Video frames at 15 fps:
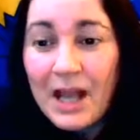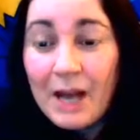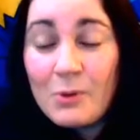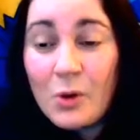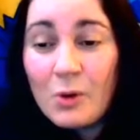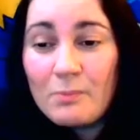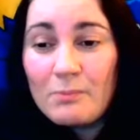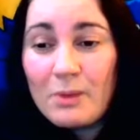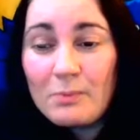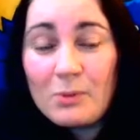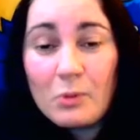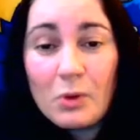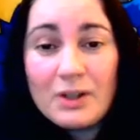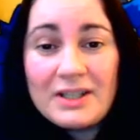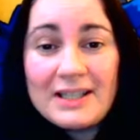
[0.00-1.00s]
I'm hoping
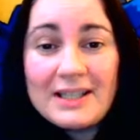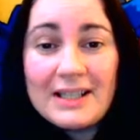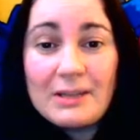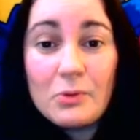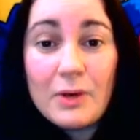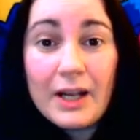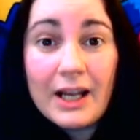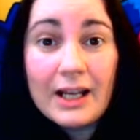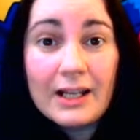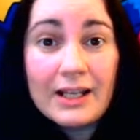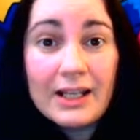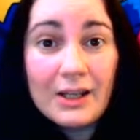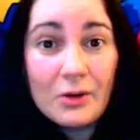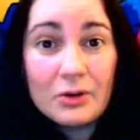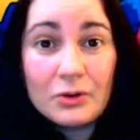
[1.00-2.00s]
maybe one day we'll get
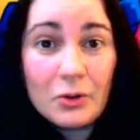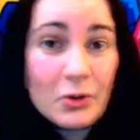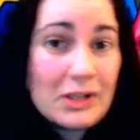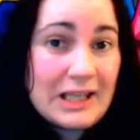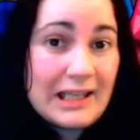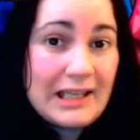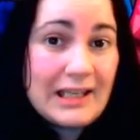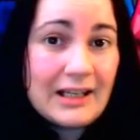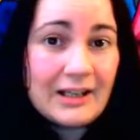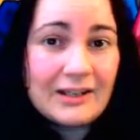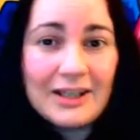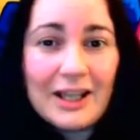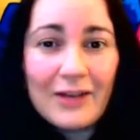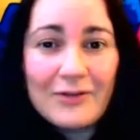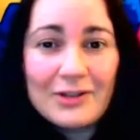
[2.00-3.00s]
Chaos on here
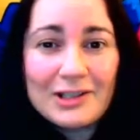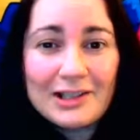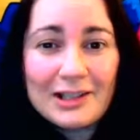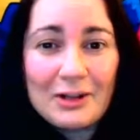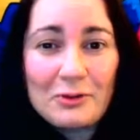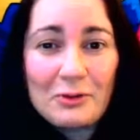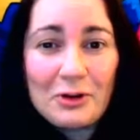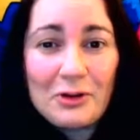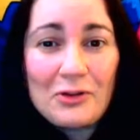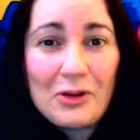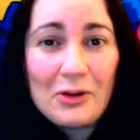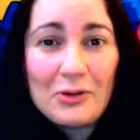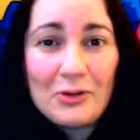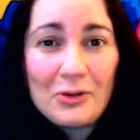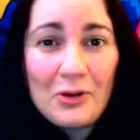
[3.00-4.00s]
to give us a little
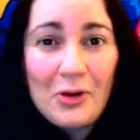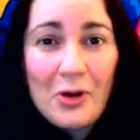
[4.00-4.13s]
rundown